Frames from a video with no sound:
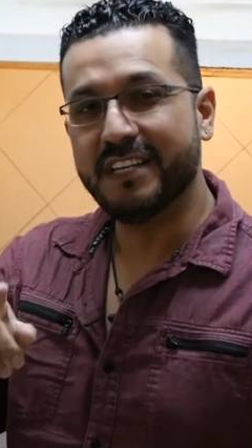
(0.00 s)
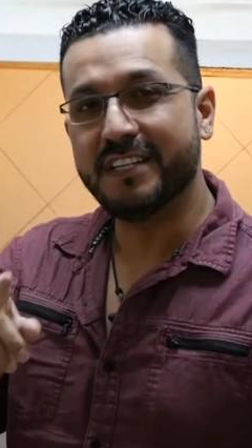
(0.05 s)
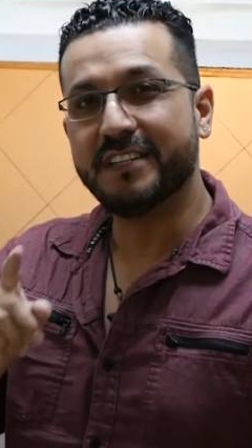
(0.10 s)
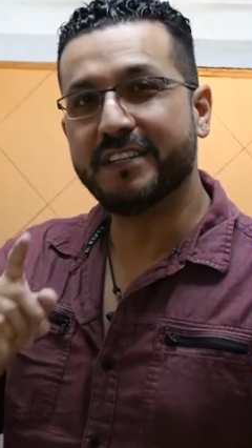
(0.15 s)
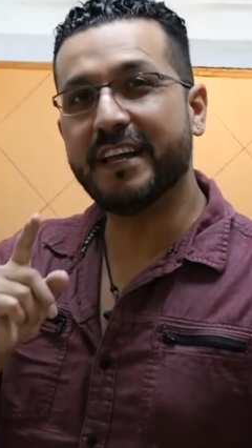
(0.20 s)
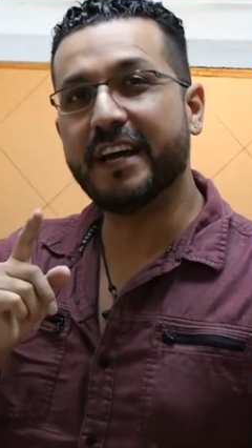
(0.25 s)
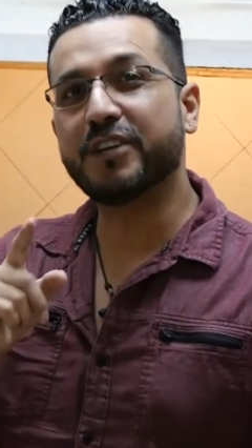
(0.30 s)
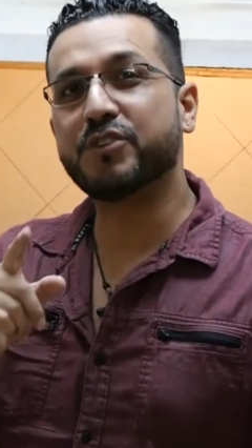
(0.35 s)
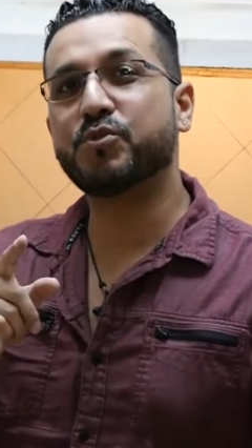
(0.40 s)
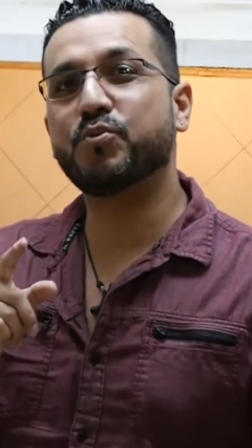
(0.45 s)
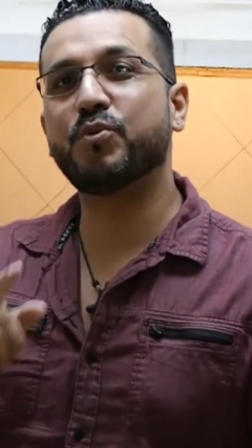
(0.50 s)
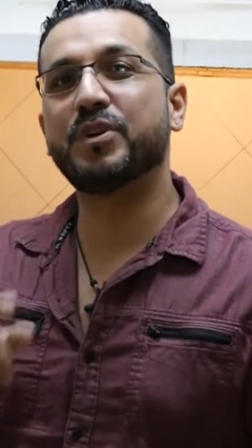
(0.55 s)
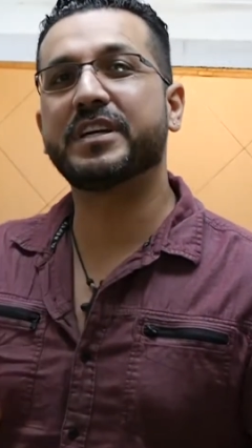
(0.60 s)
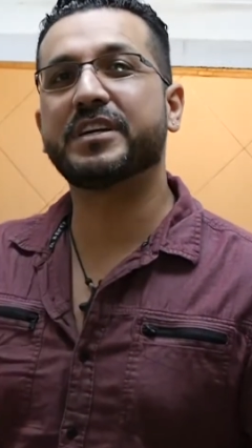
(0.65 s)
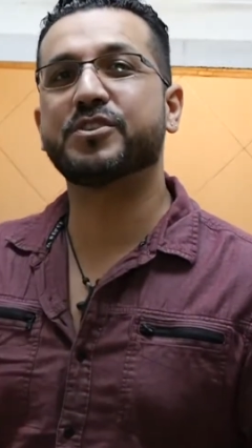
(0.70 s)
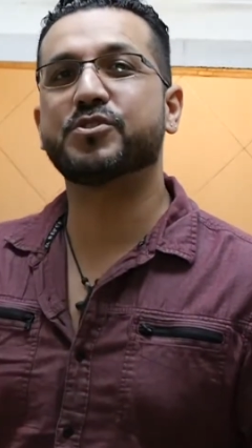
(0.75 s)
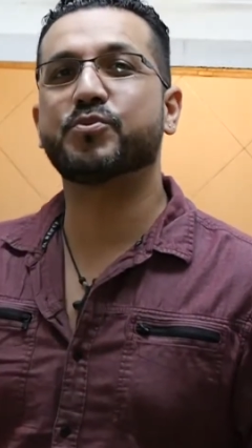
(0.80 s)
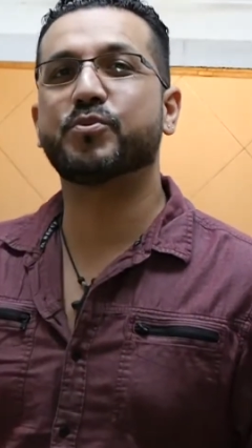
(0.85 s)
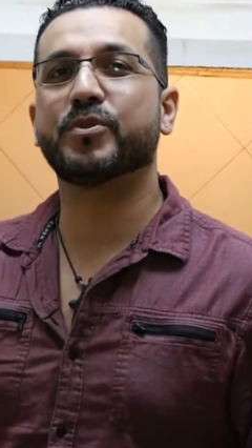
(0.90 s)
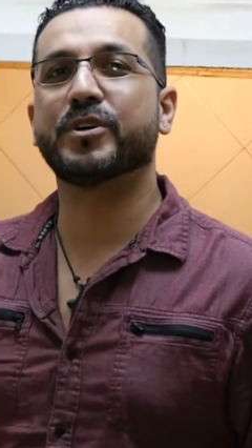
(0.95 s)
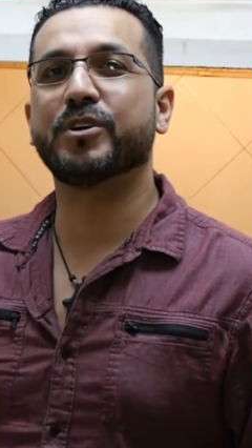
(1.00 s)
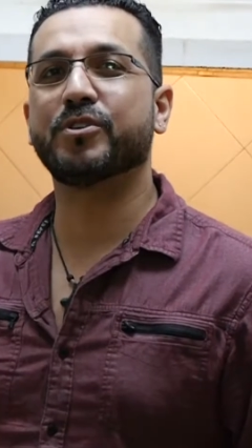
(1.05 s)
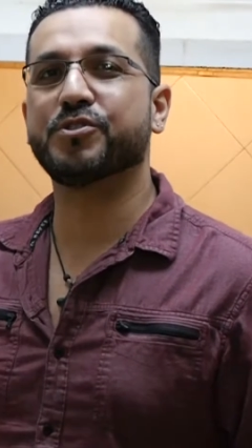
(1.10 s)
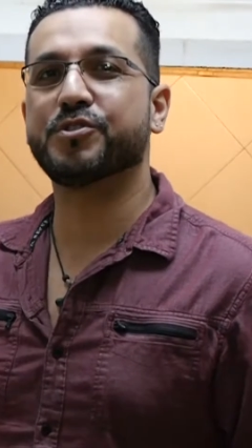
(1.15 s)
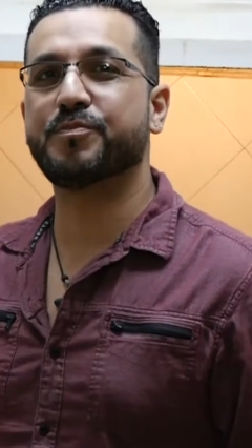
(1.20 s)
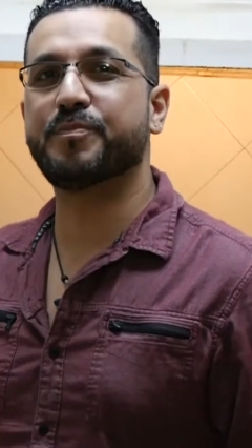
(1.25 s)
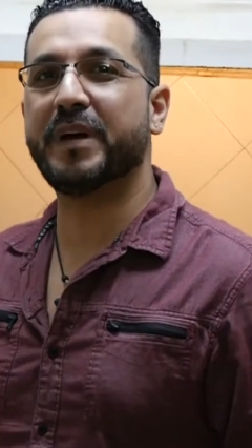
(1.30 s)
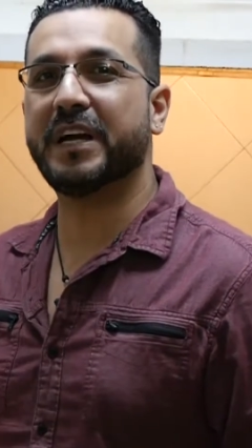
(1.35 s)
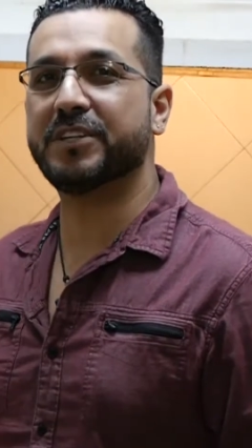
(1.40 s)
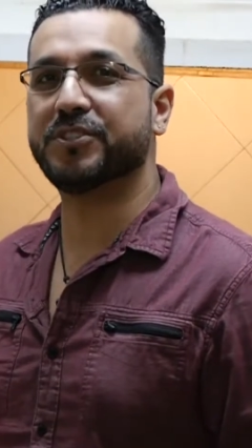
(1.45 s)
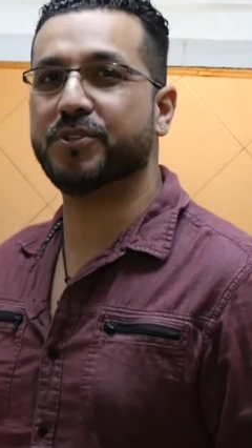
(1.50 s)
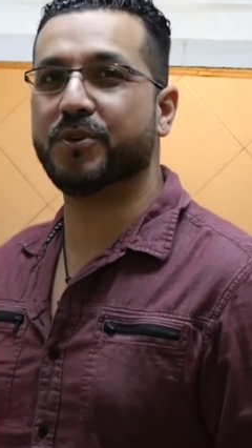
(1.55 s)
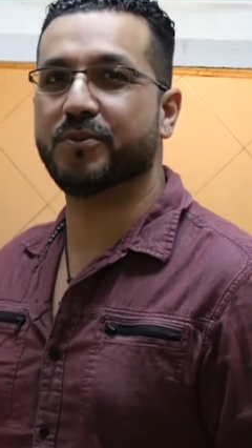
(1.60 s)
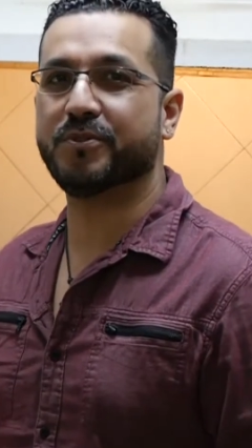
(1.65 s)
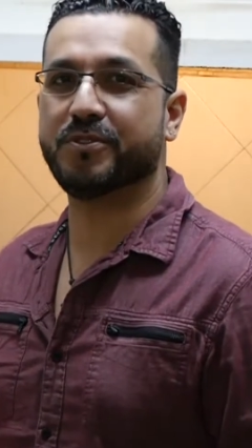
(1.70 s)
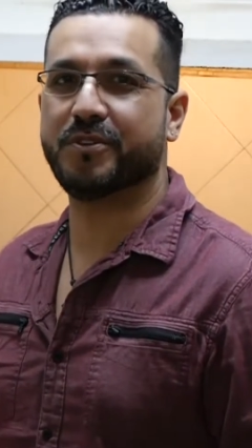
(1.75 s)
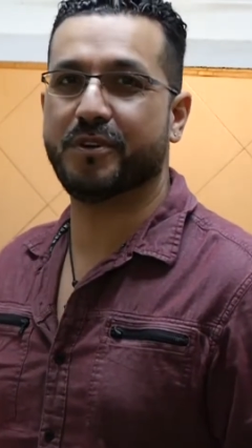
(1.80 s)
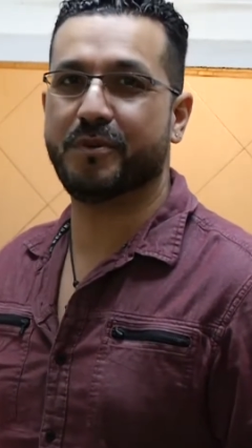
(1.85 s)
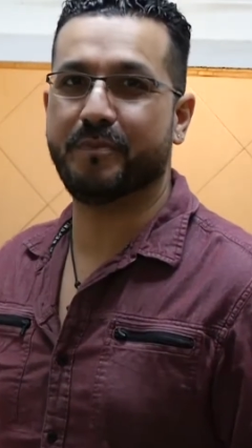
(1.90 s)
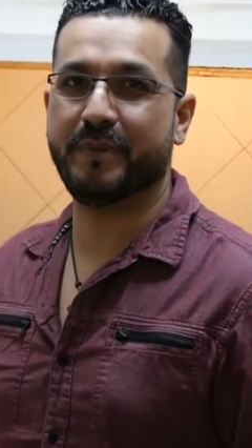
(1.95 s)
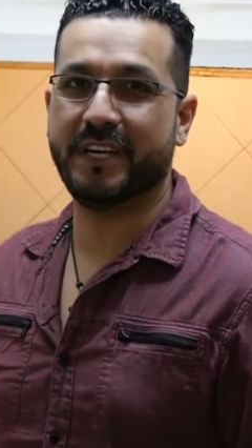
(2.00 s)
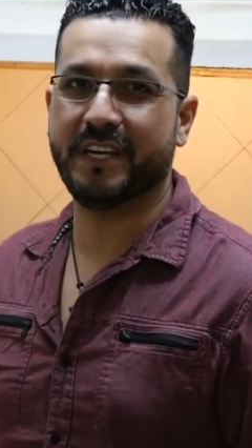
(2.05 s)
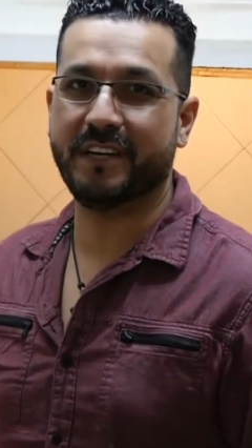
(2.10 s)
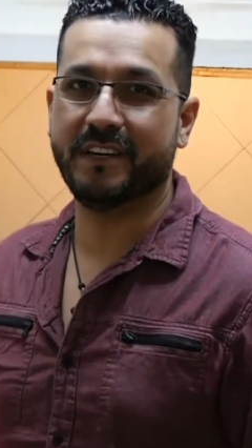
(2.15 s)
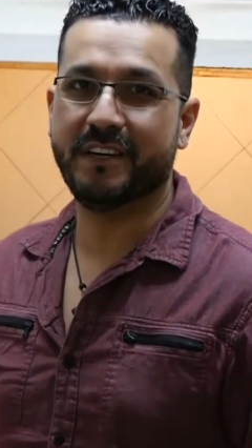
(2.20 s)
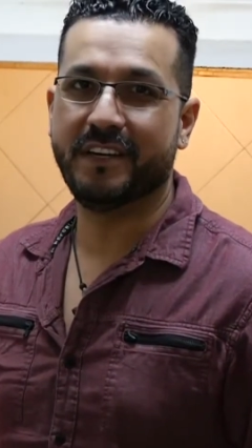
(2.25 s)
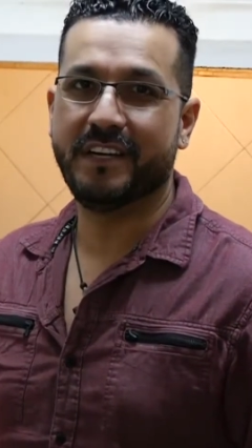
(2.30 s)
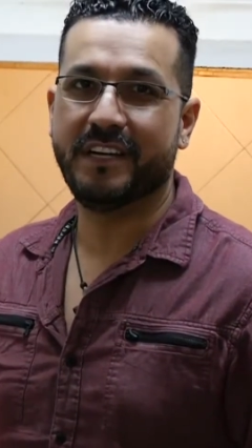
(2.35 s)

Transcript: Next week is real special to me.